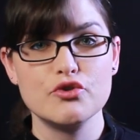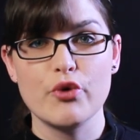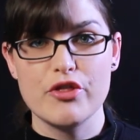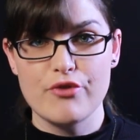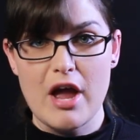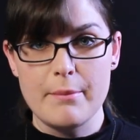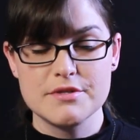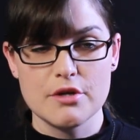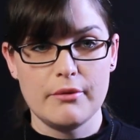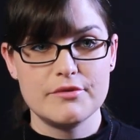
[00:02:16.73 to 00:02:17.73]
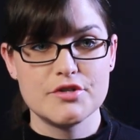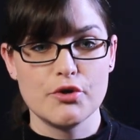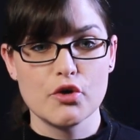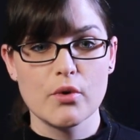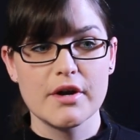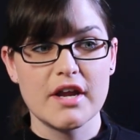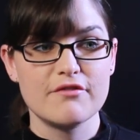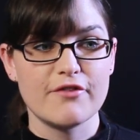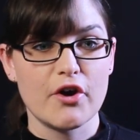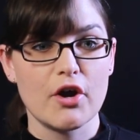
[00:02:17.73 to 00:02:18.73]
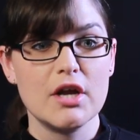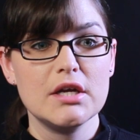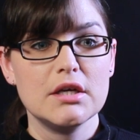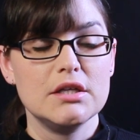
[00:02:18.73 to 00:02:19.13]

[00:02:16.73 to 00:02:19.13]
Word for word: 23 episodes, so you're working for